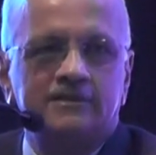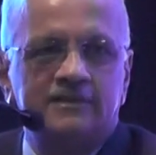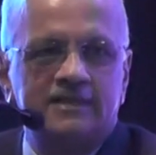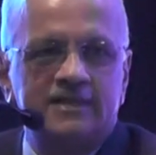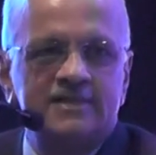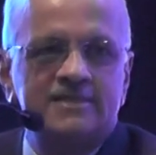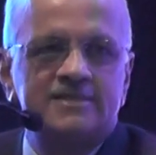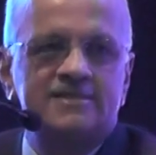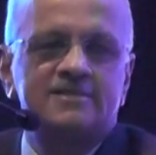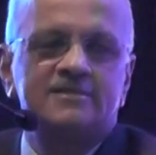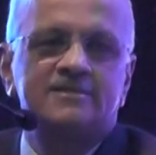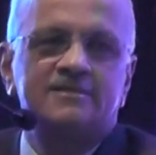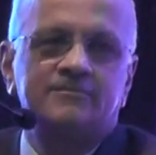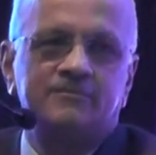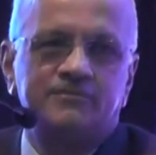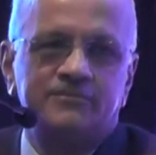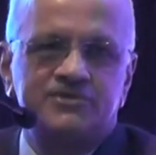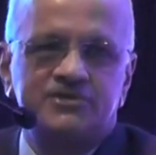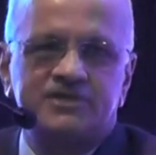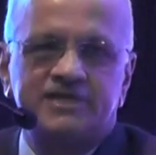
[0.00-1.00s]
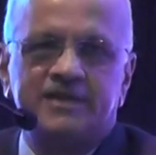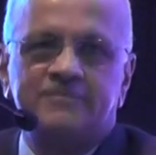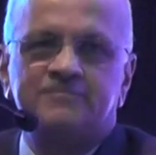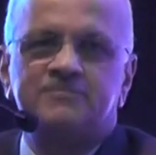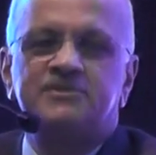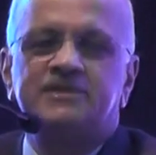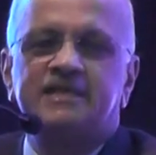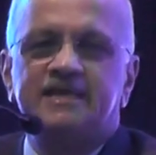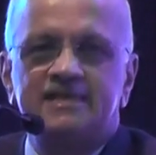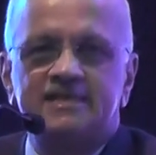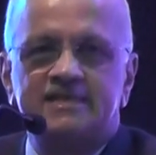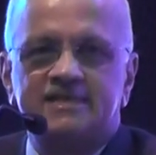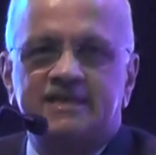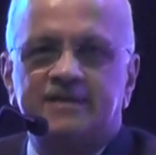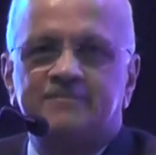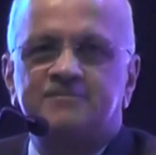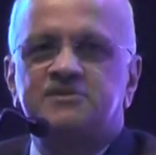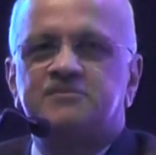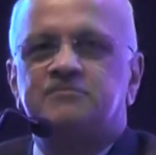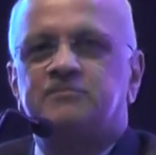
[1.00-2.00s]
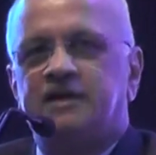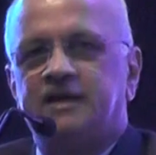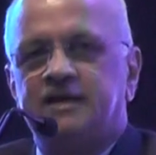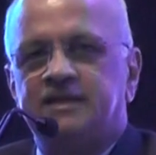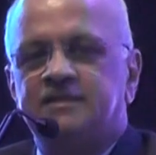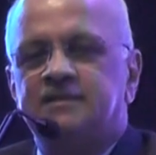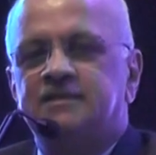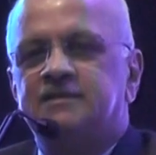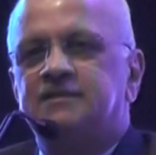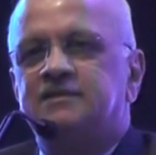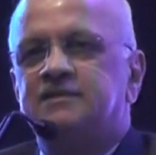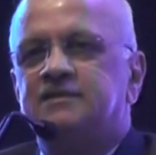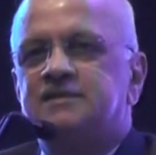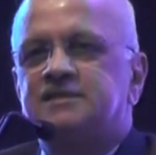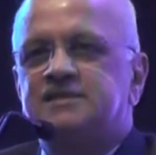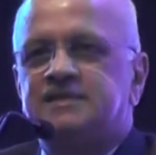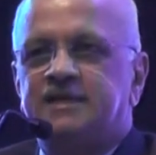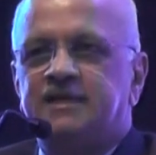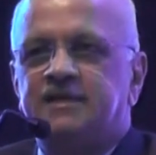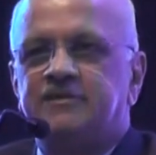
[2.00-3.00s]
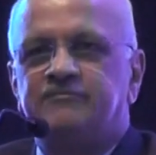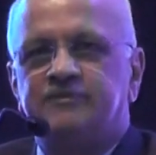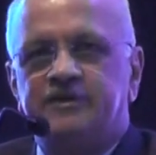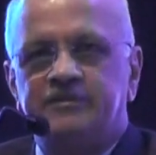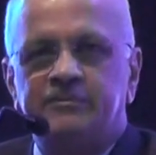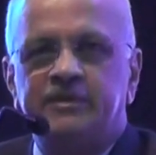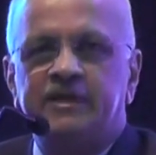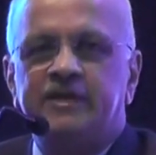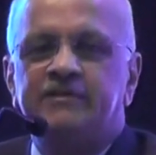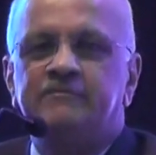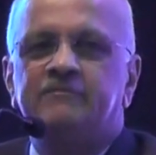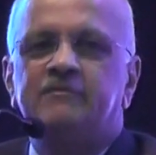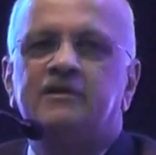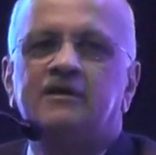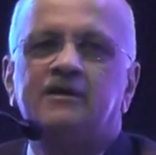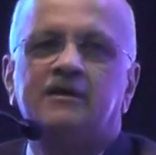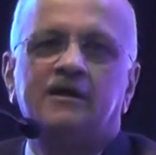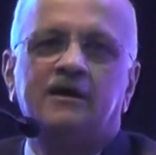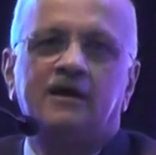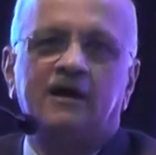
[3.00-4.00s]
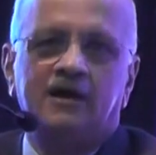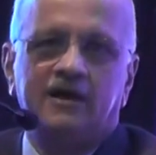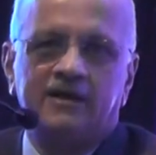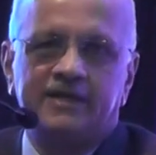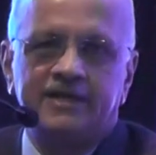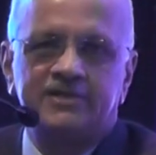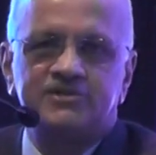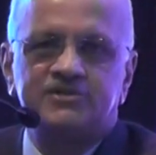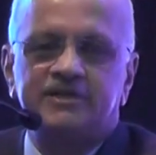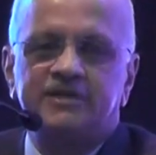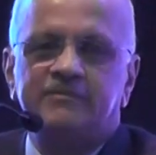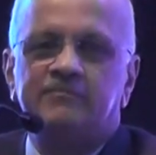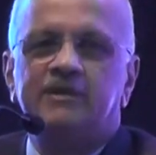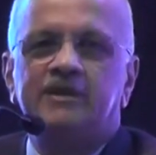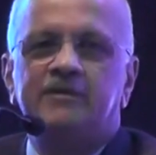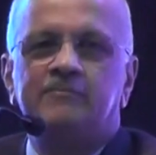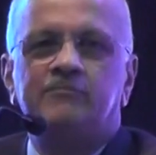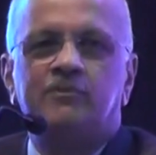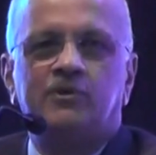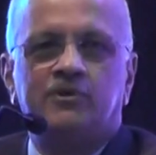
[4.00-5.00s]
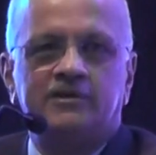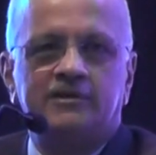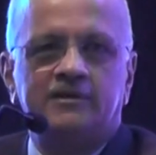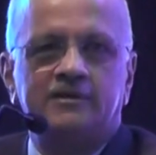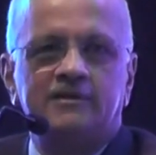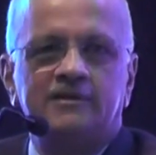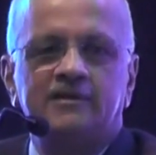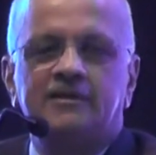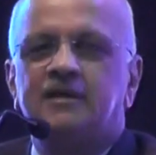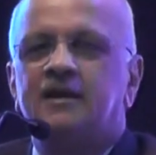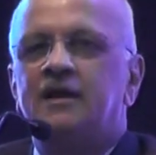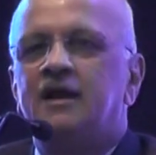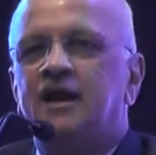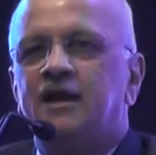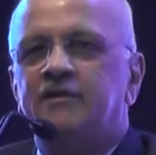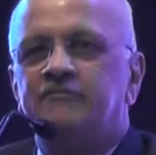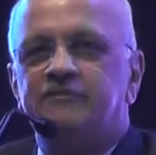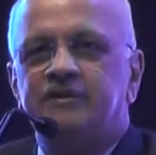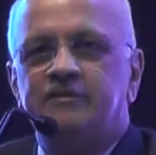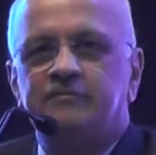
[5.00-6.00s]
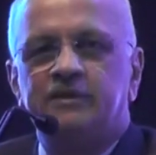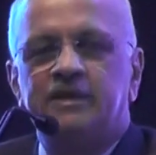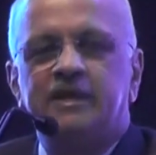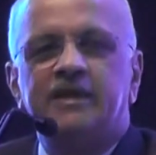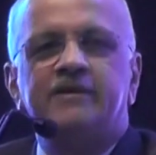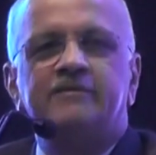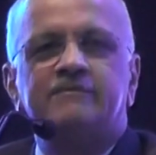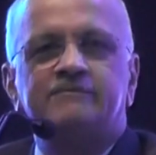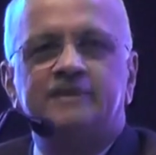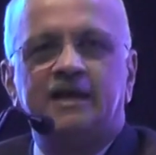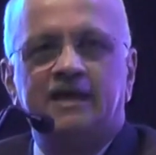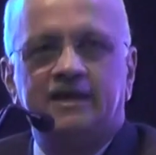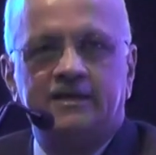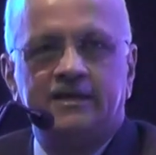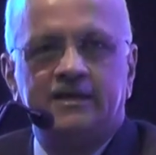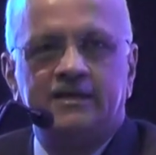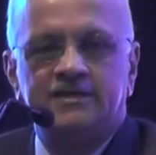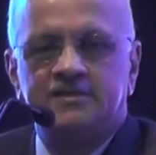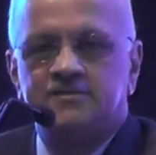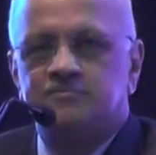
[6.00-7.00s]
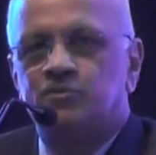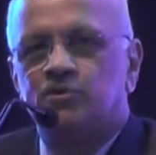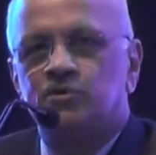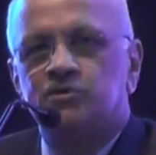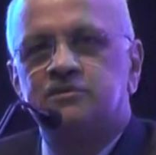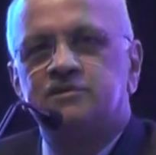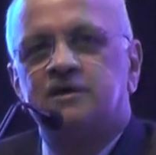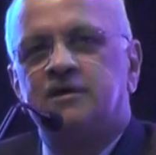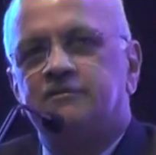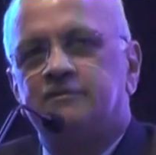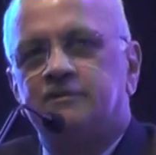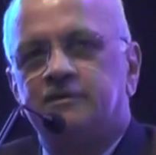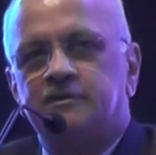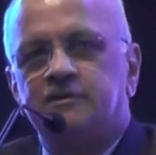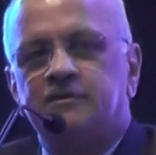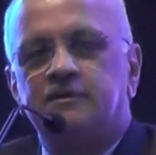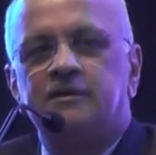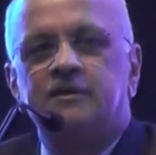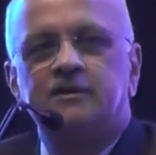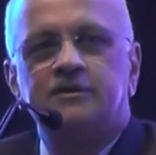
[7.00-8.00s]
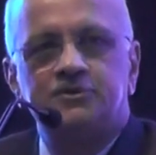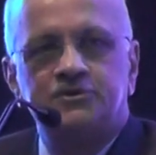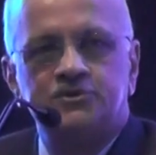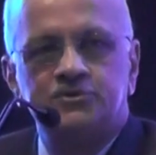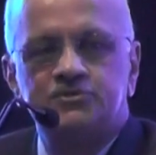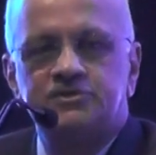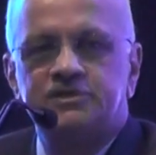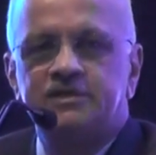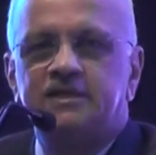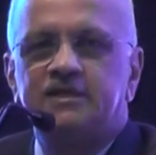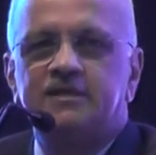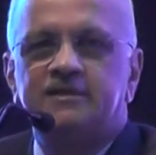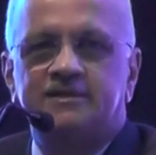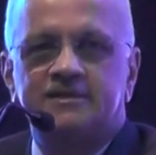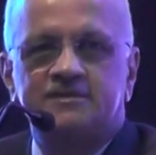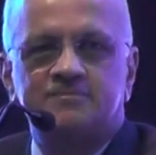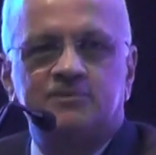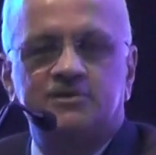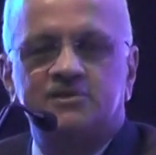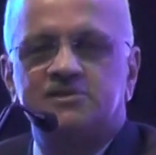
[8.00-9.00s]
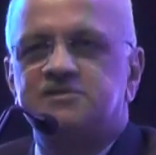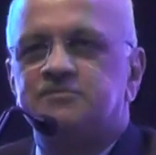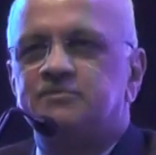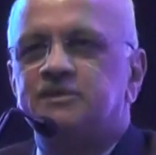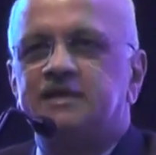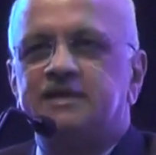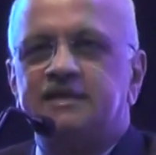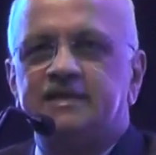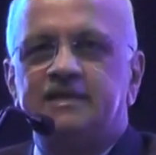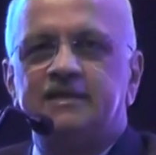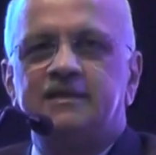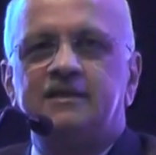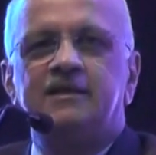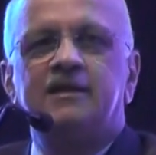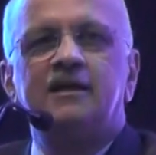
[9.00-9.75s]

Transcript: These steps by the state, we believe, are extremely important, and we believe that it is both our duty, responsibility,